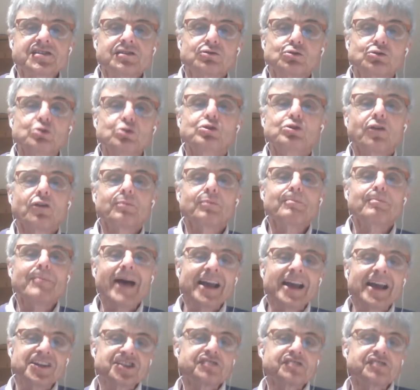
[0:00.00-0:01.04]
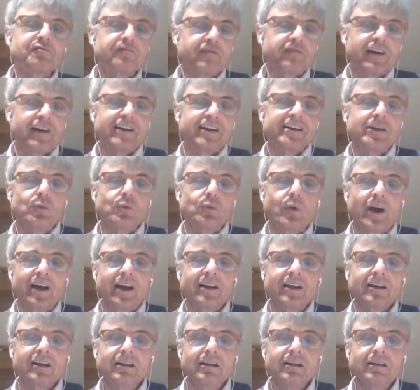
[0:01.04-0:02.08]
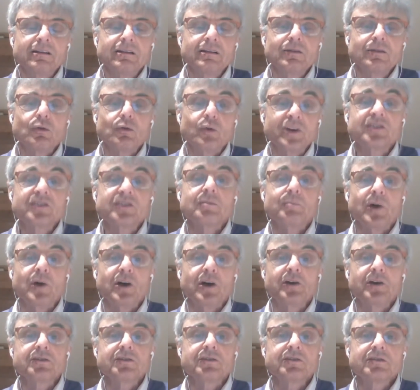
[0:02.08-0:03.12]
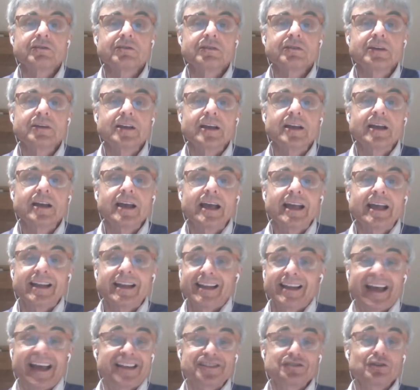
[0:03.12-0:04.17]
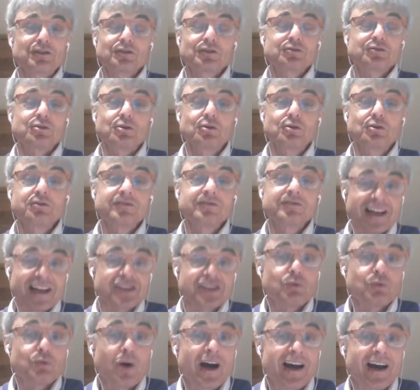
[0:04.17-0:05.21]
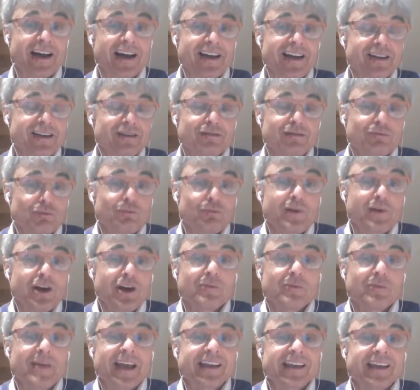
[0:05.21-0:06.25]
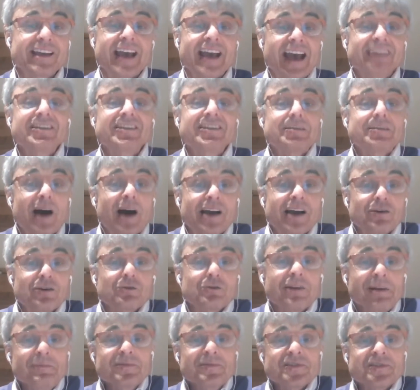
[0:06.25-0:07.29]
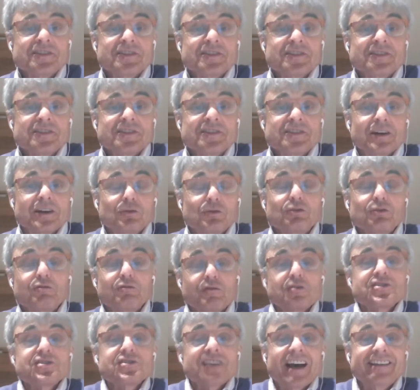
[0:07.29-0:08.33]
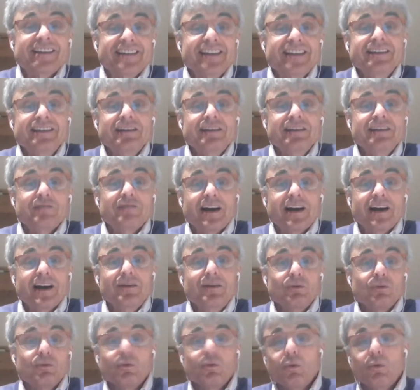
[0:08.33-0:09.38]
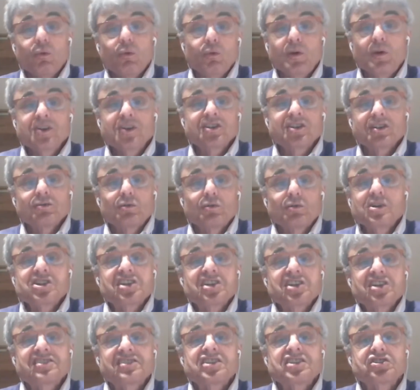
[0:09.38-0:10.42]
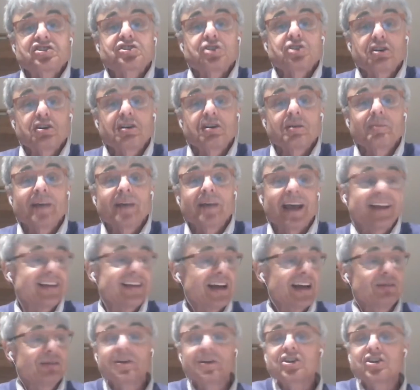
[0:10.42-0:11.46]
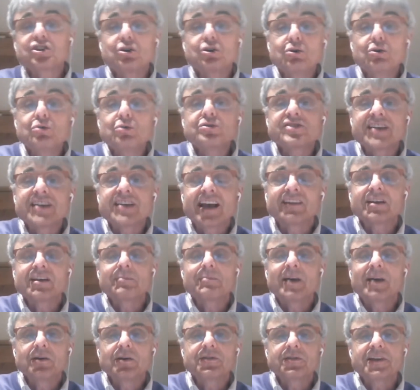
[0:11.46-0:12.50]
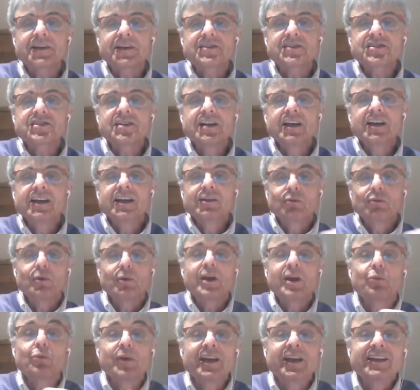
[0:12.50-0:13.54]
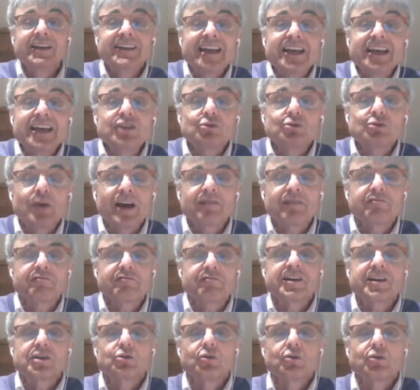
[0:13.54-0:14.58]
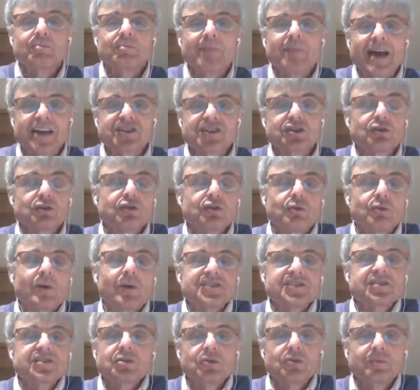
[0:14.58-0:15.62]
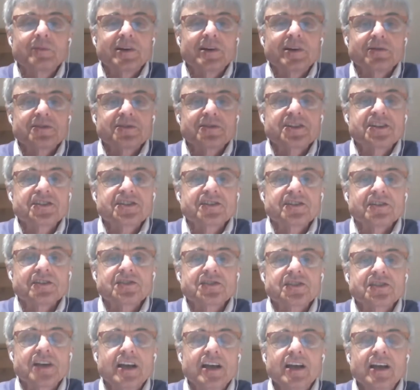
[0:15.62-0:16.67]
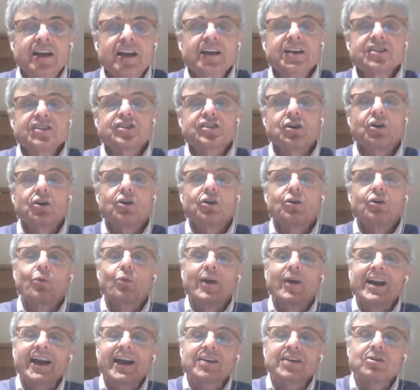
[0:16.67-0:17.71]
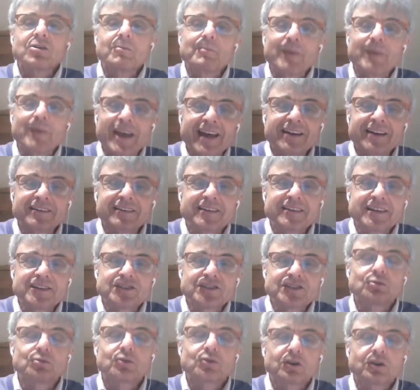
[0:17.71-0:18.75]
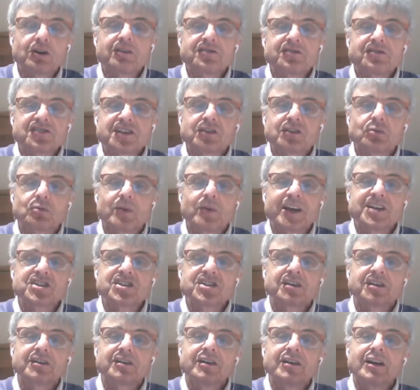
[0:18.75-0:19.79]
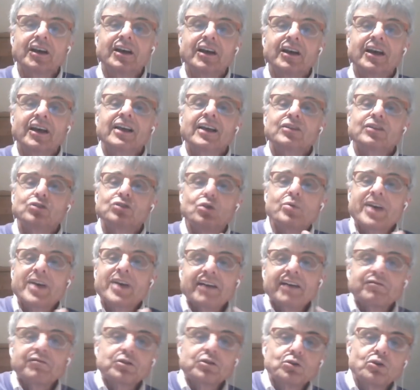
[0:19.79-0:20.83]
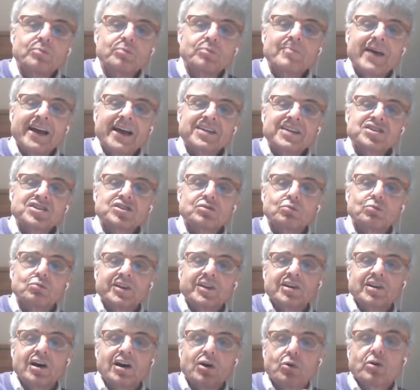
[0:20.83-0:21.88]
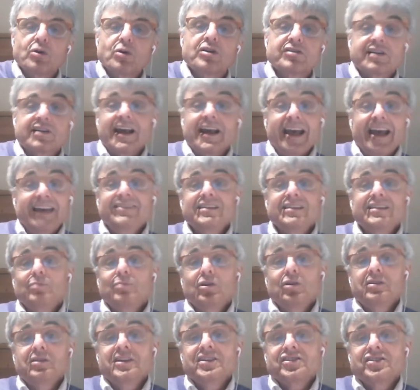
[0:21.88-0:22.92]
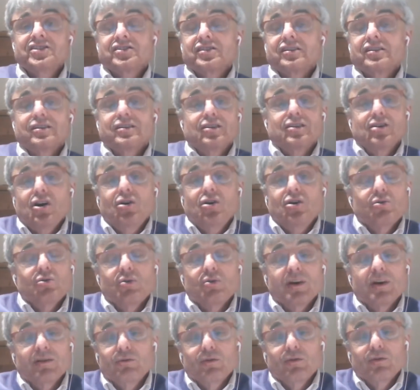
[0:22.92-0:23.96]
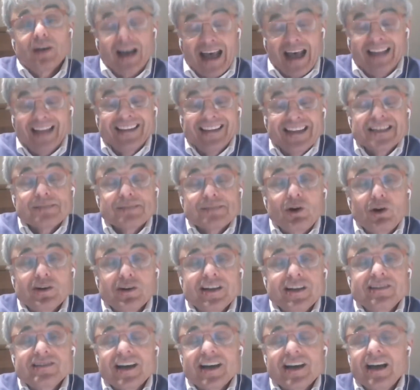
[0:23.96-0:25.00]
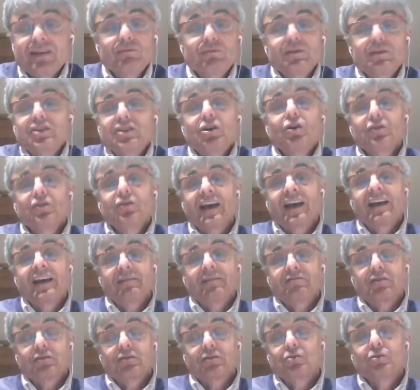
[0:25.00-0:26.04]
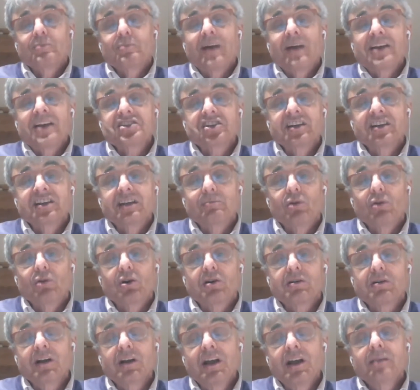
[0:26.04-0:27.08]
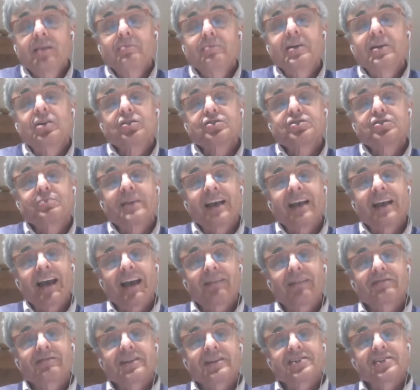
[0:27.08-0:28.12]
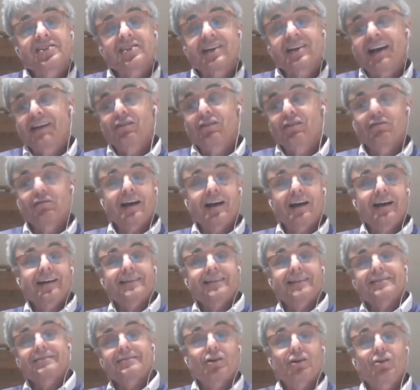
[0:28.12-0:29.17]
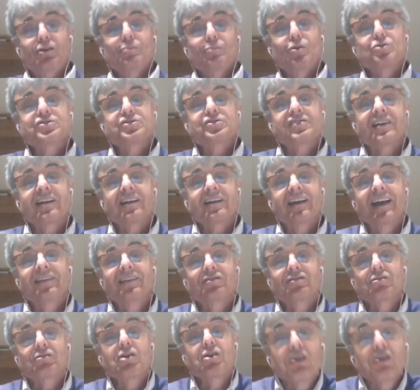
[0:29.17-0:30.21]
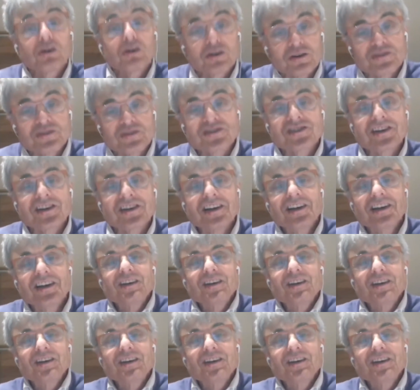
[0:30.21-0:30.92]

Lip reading: do not match very well with the bug. That's not good. That's why we are making antibiograms, to first identify which is this germ, and then we choose the antibiotics. We need to have a very good match, otherwise there could be resistance. So when I compare this to the current situation, do we have a good match with our antibodies? No, at this point in time, we don't have a good match anymore, because we have this kind of like almost heterologous